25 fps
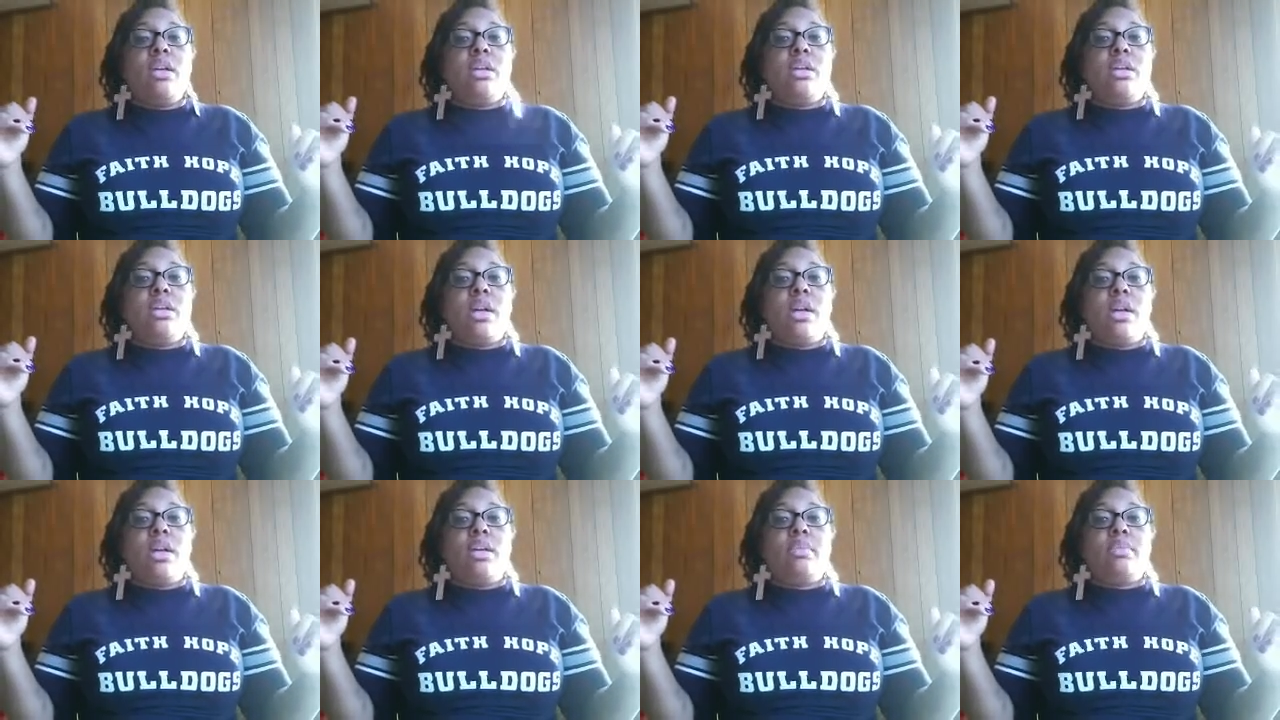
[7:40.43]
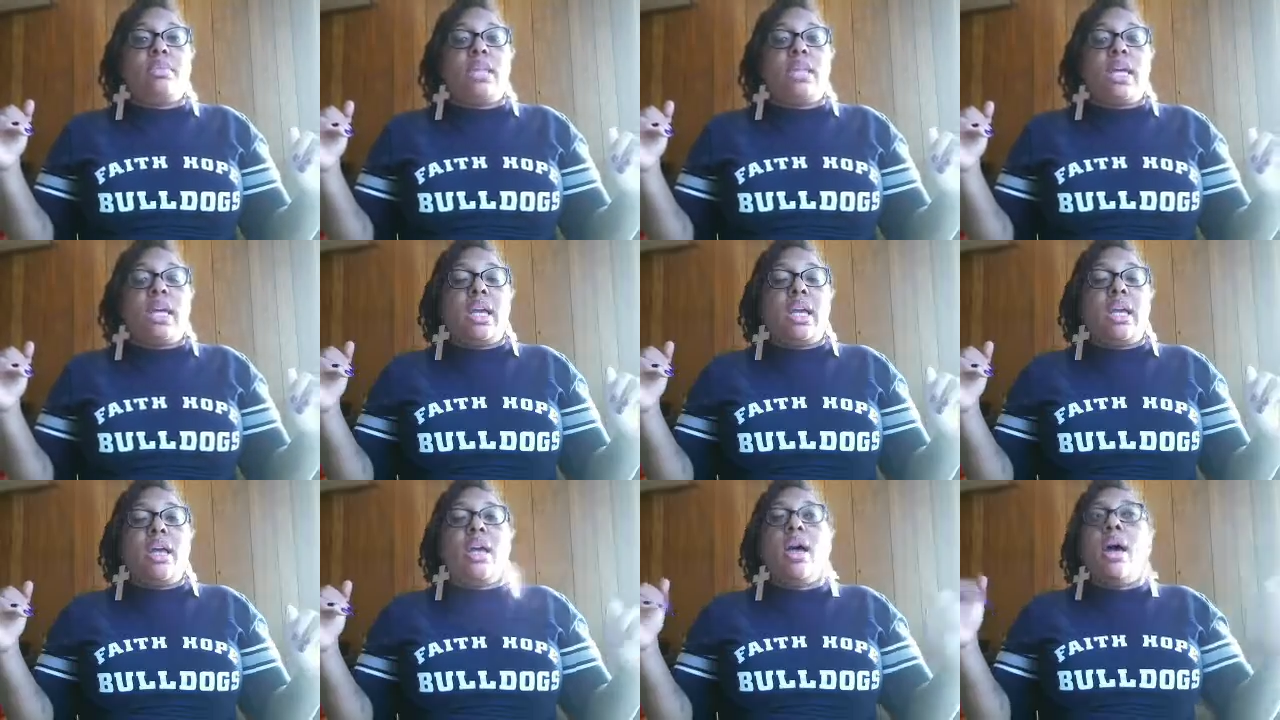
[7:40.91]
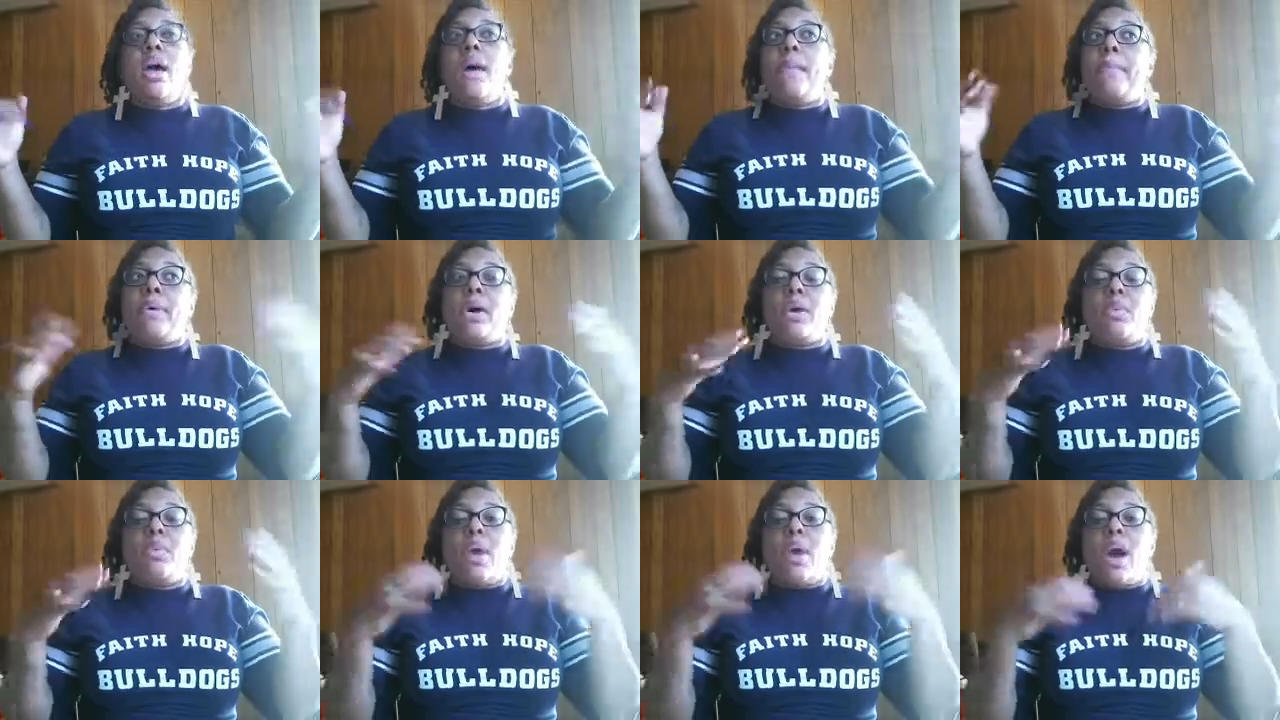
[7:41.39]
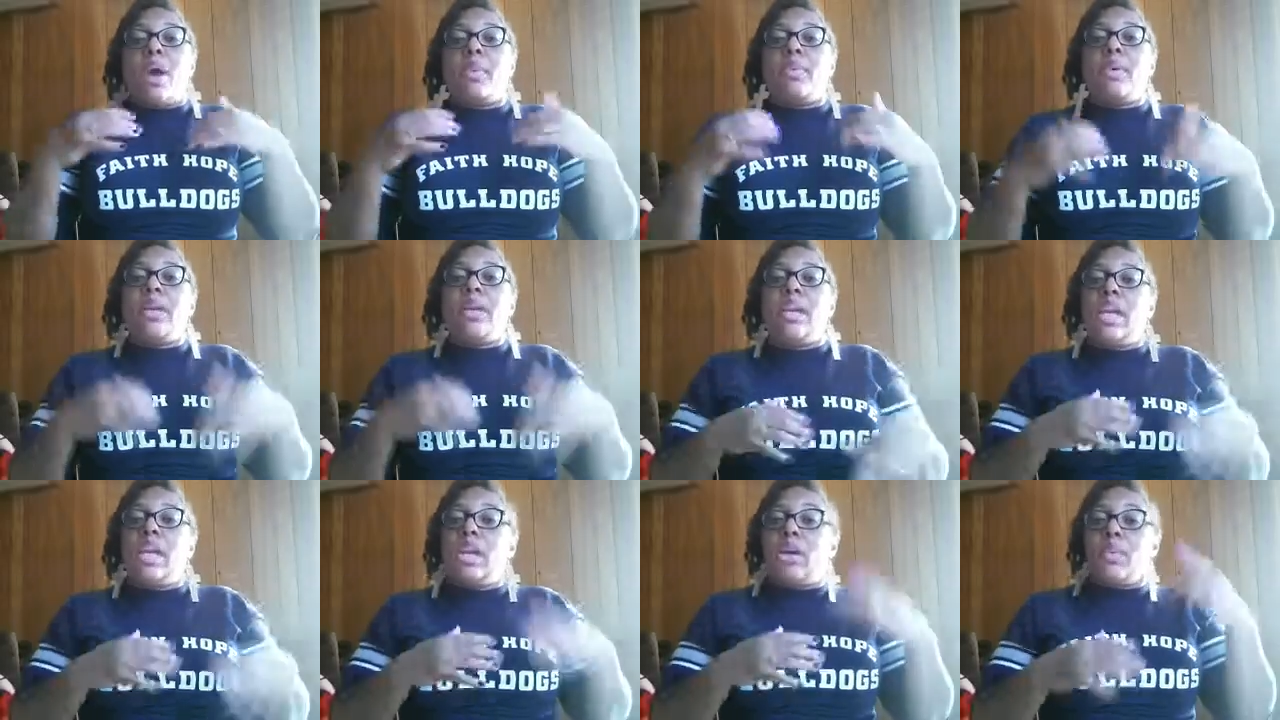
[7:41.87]
You know what I'm saying? But while
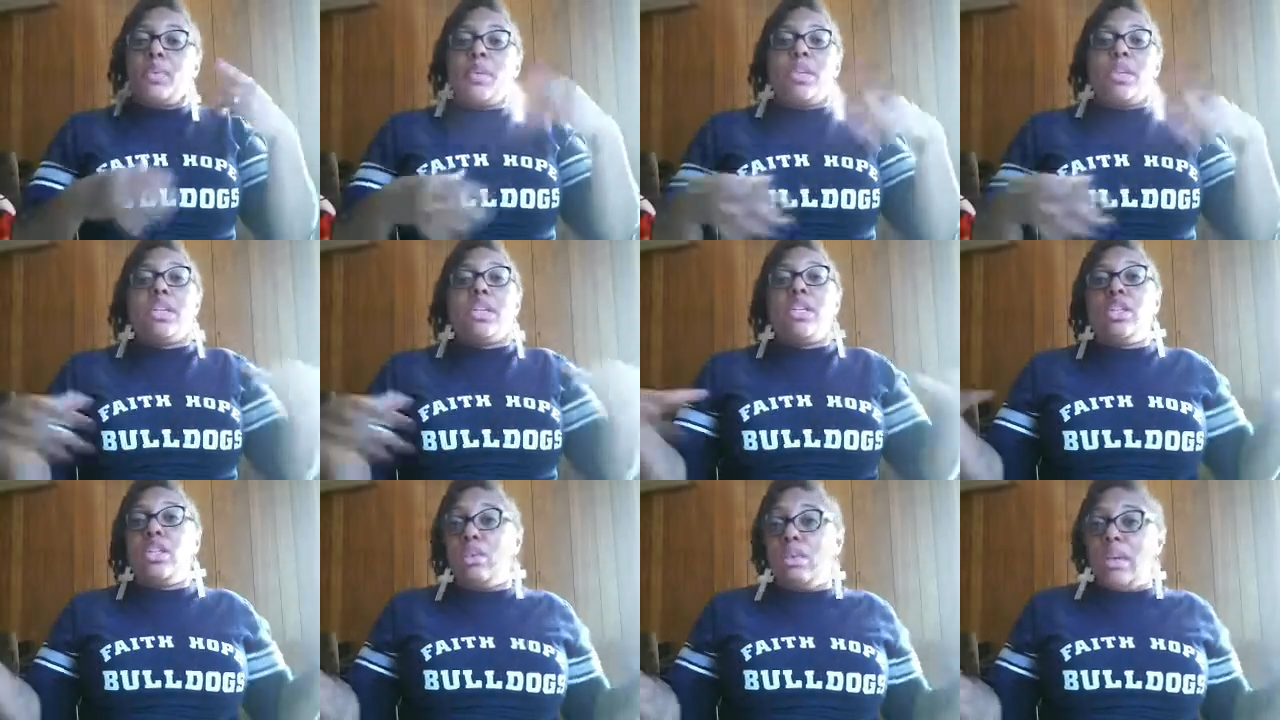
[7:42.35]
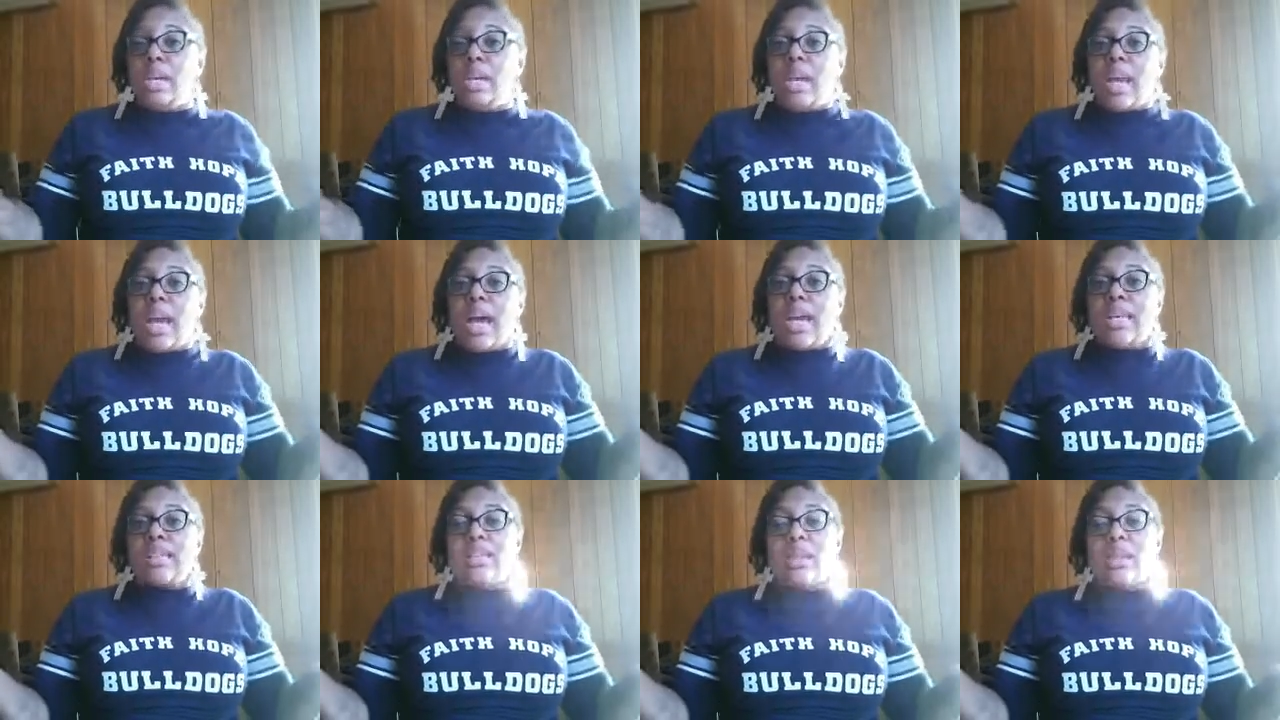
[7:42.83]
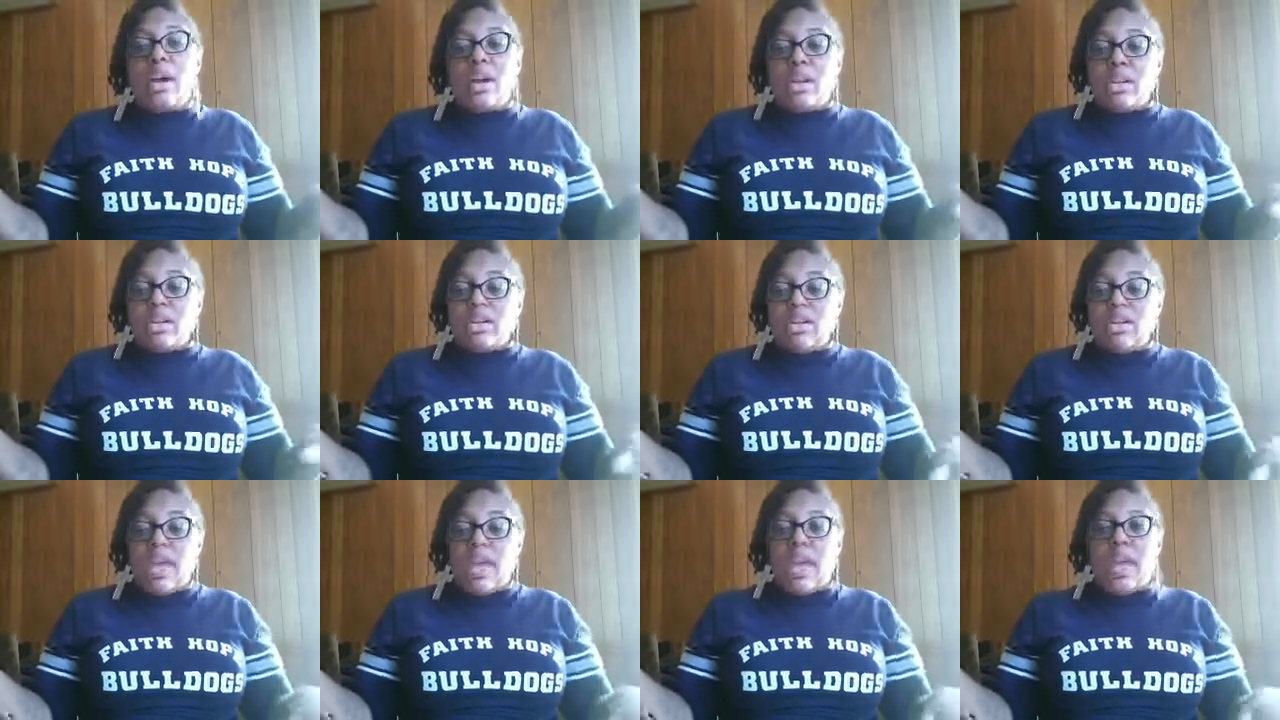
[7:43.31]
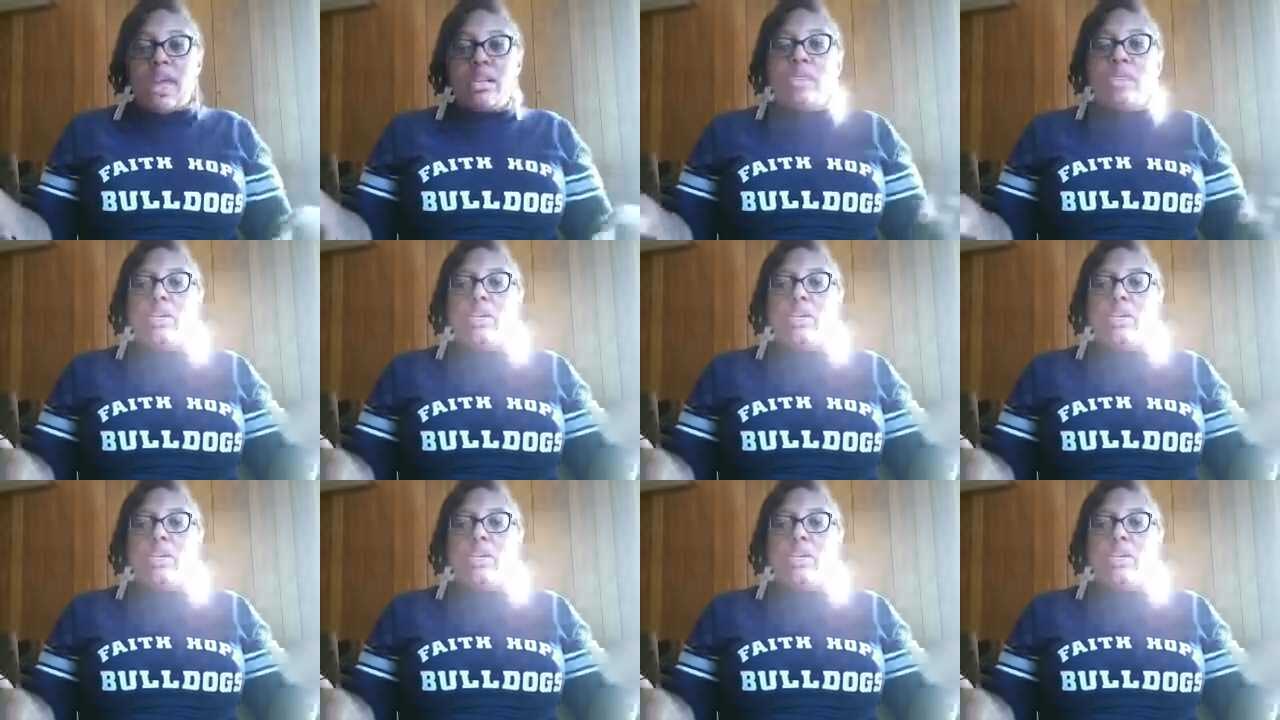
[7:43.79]
we're here, we can utilize all of that.